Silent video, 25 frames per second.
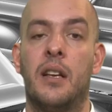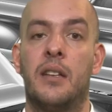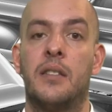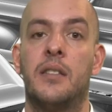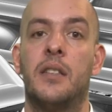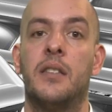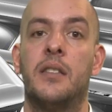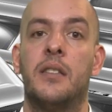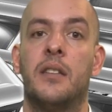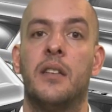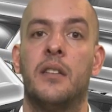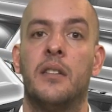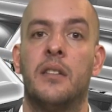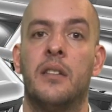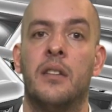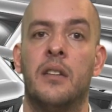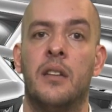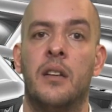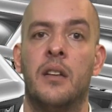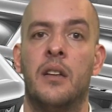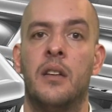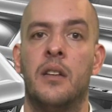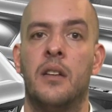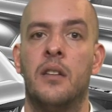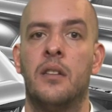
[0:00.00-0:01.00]
existing
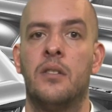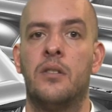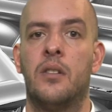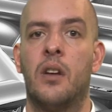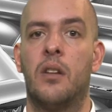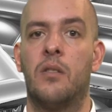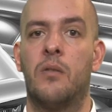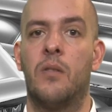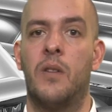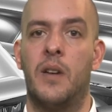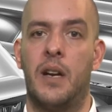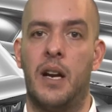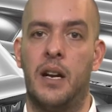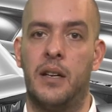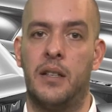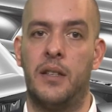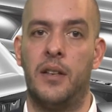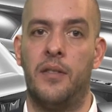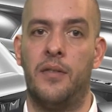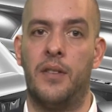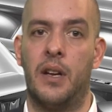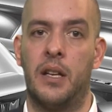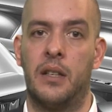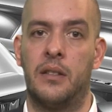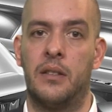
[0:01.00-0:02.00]
software
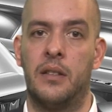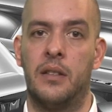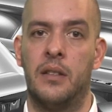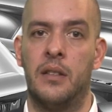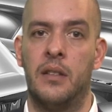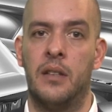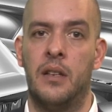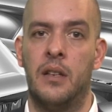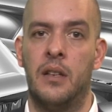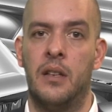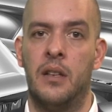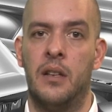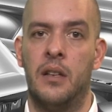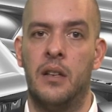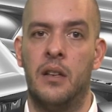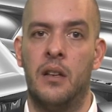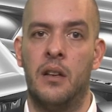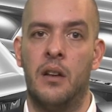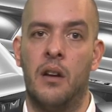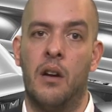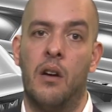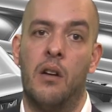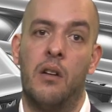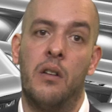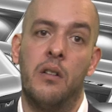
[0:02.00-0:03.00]
artifact,
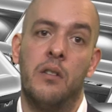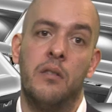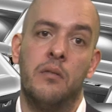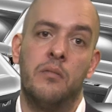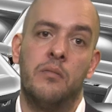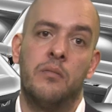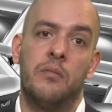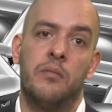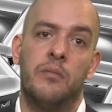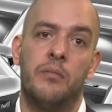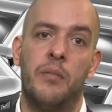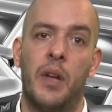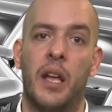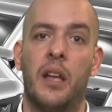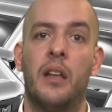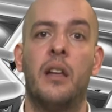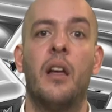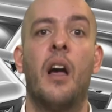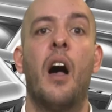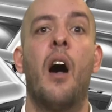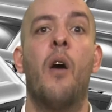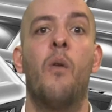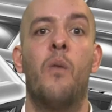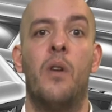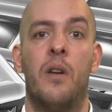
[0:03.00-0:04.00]
or make
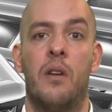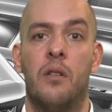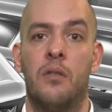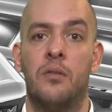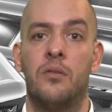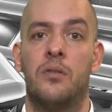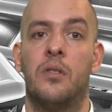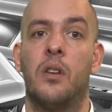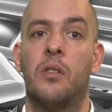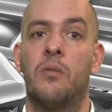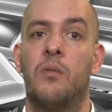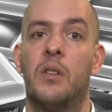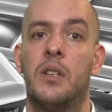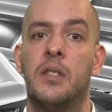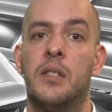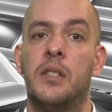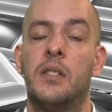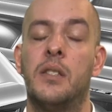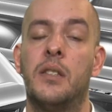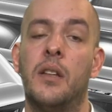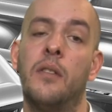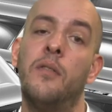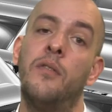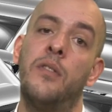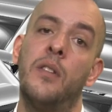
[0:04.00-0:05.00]
our own software
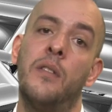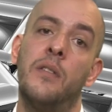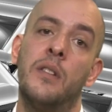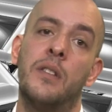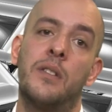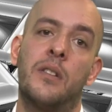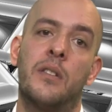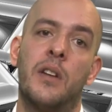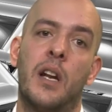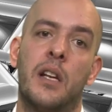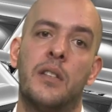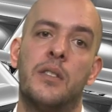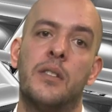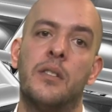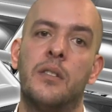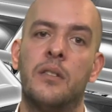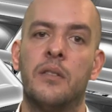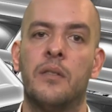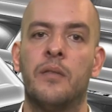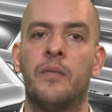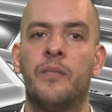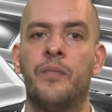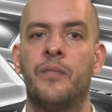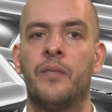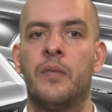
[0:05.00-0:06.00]
system from the scratch.
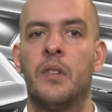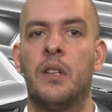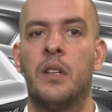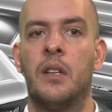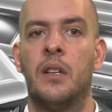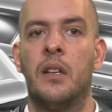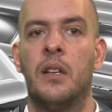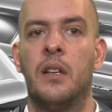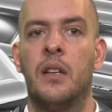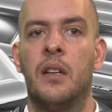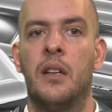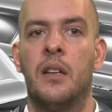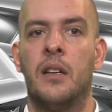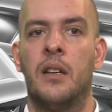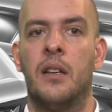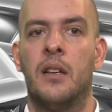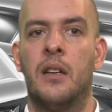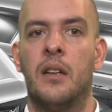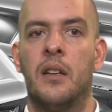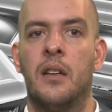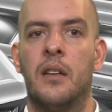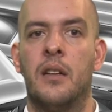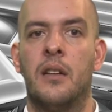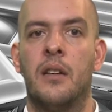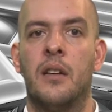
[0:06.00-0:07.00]

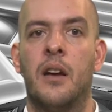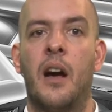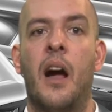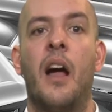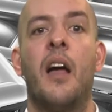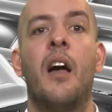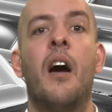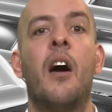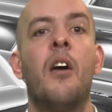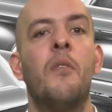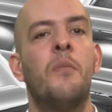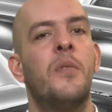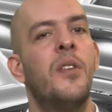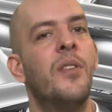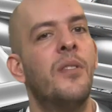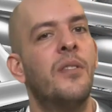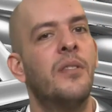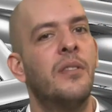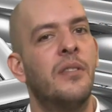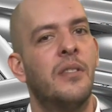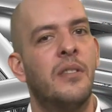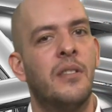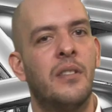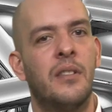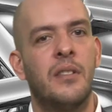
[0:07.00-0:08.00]
I hope
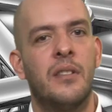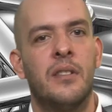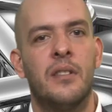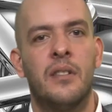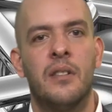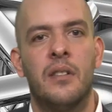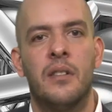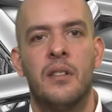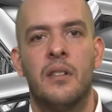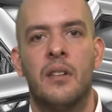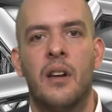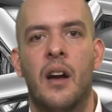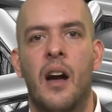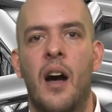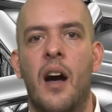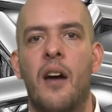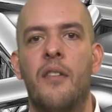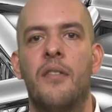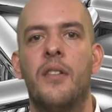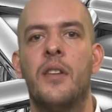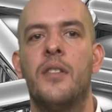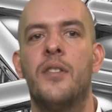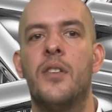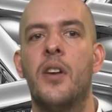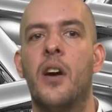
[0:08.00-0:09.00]
you
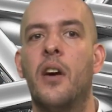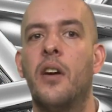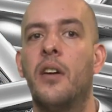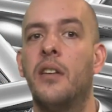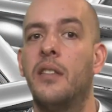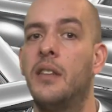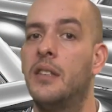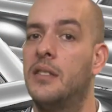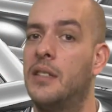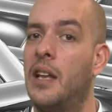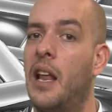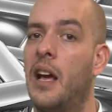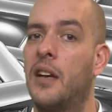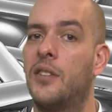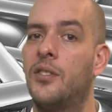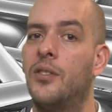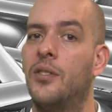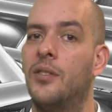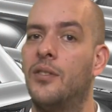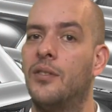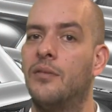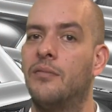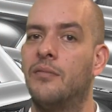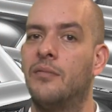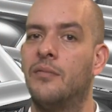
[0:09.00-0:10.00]
have enjoyed this
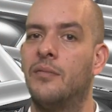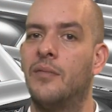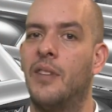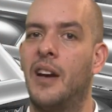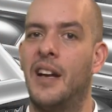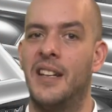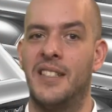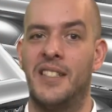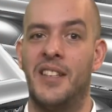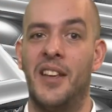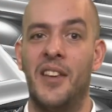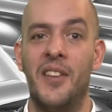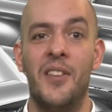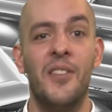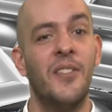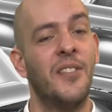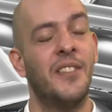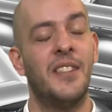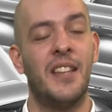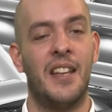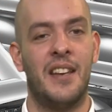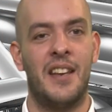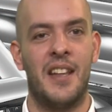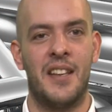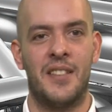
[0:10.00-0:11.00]
lecture, and see you in
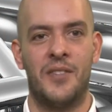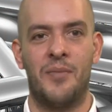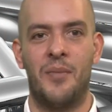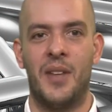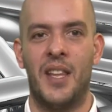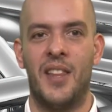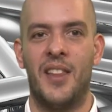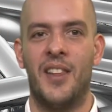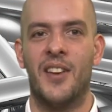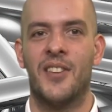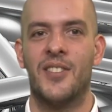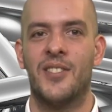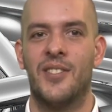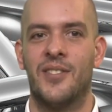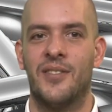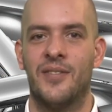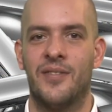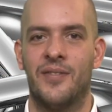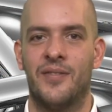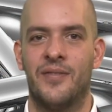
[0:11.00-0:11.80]
the next videos.